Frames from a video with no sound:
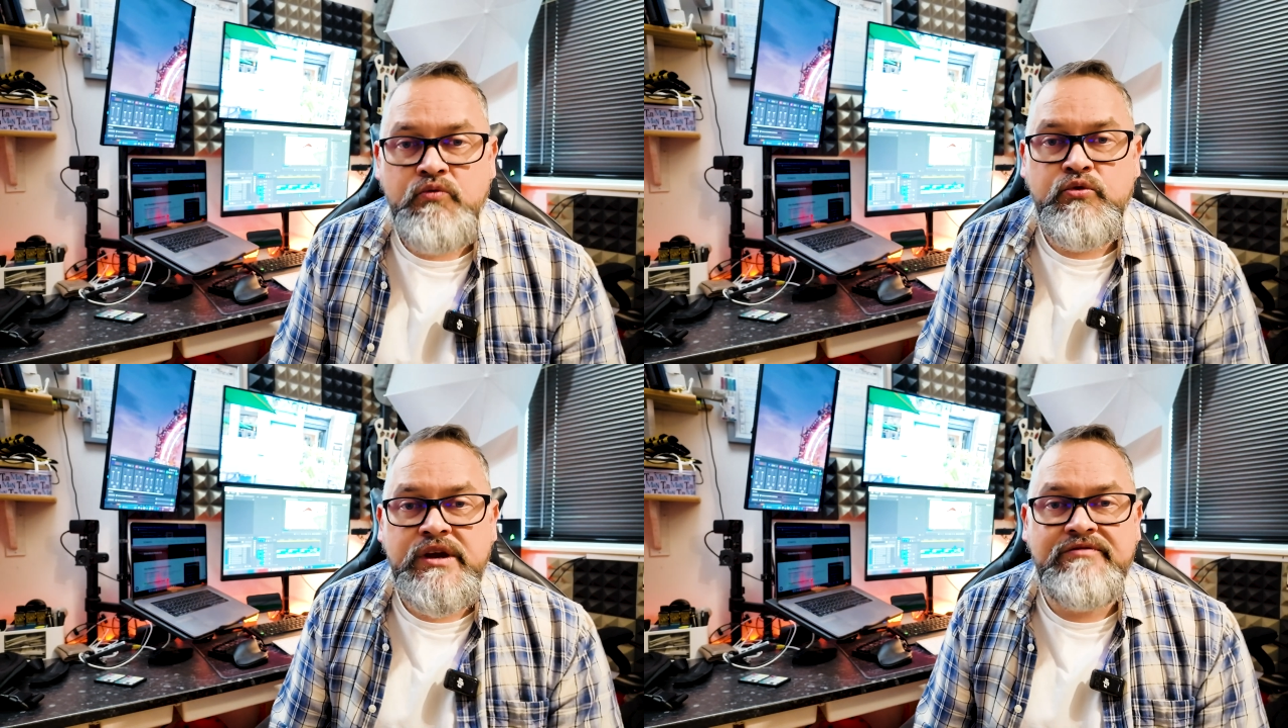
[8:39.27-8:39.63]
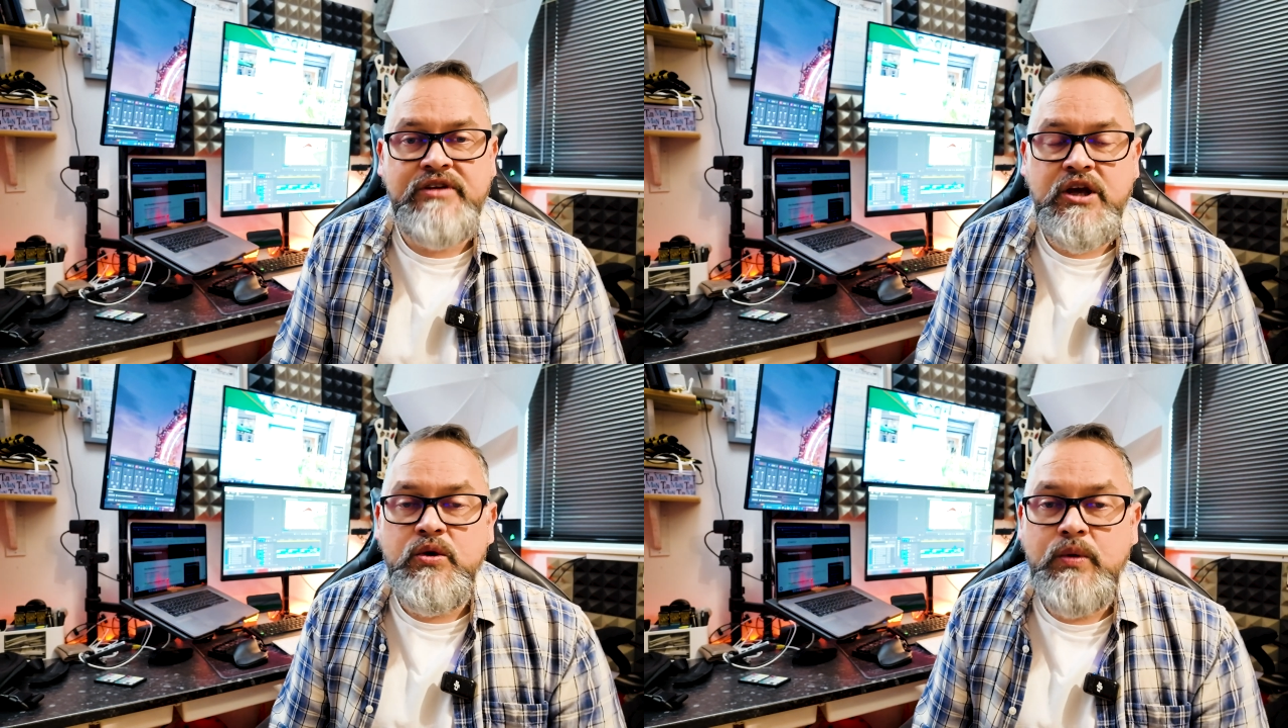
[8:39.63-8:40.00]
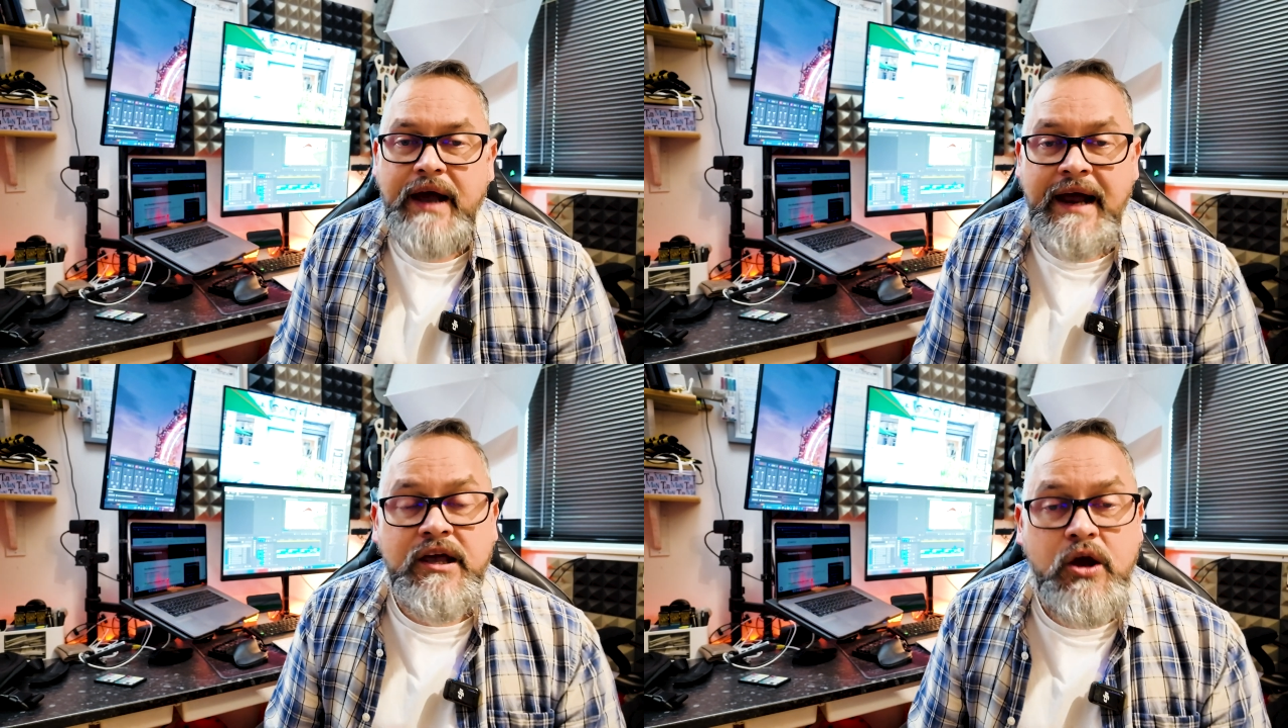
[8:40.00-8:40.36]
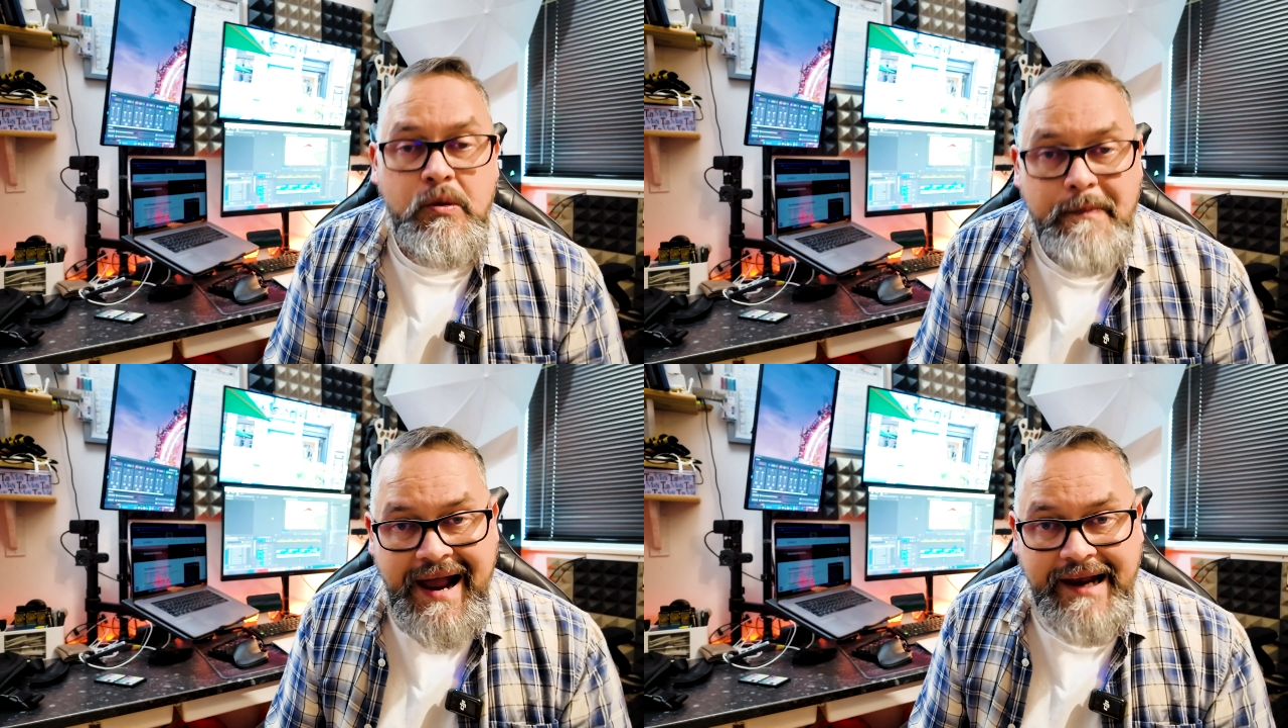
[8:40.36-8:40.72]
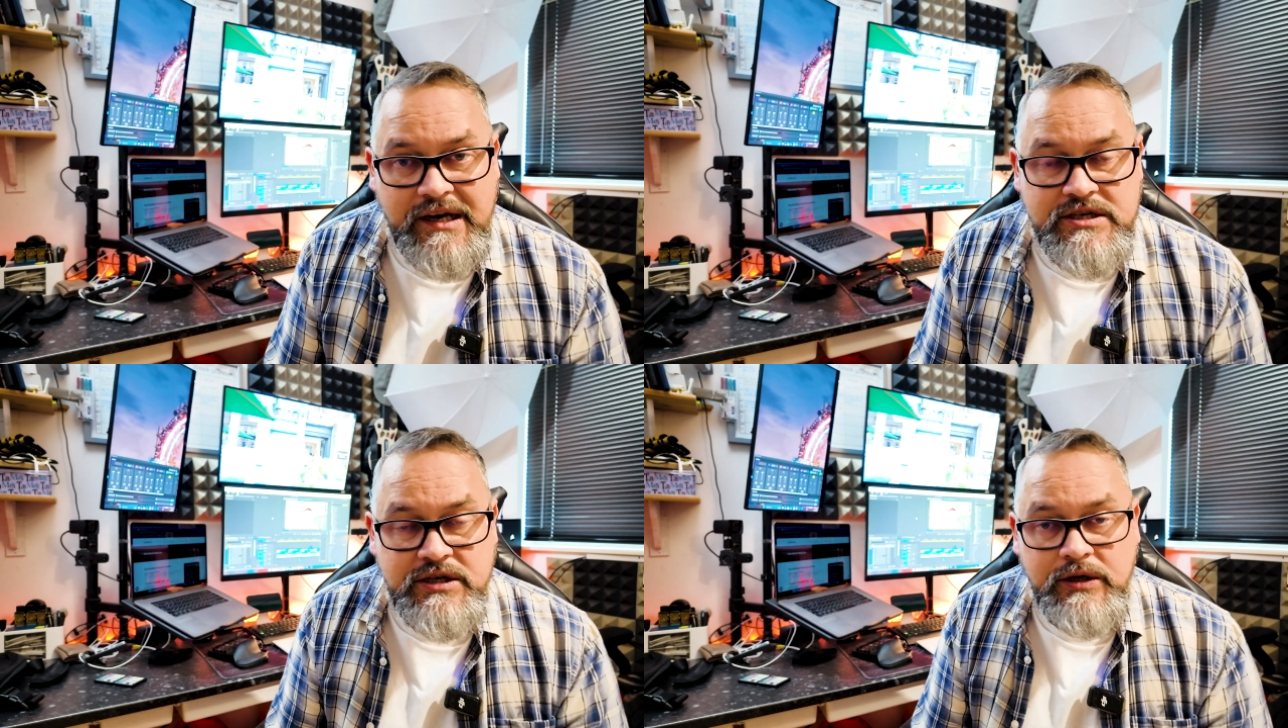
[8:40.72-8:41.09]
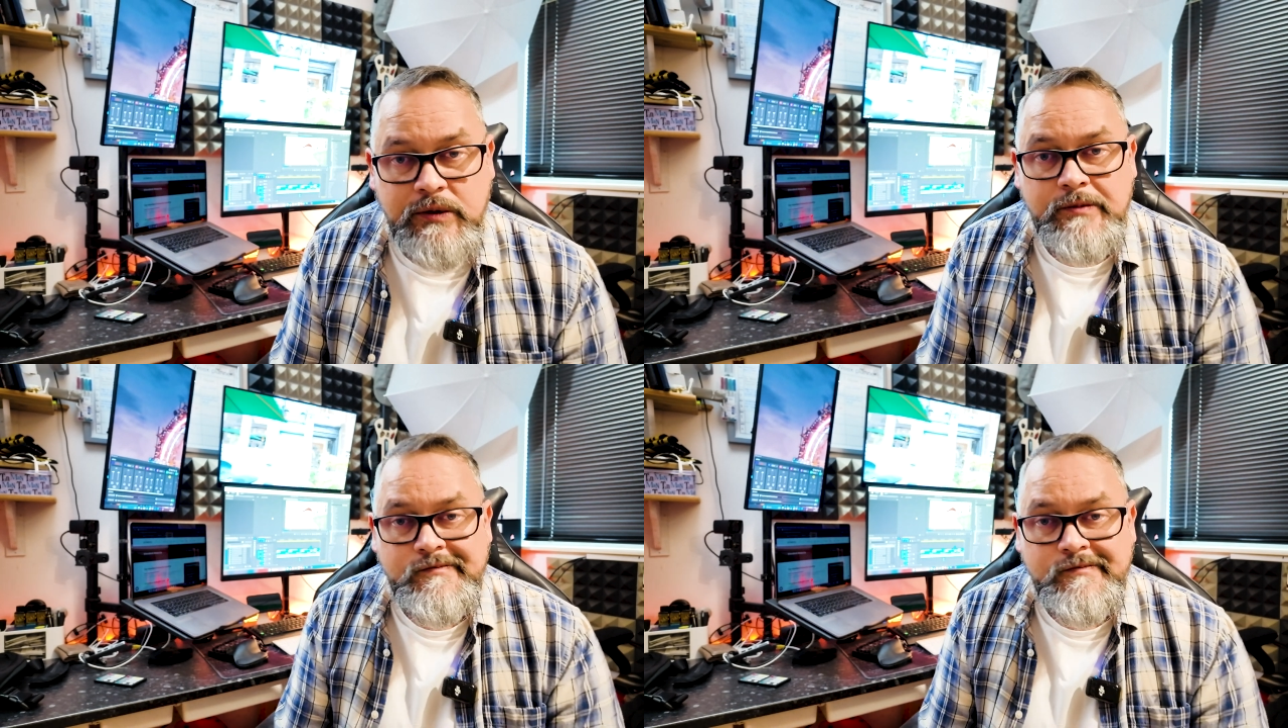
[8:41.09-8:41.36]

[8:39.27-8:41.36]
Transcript: review and go back to.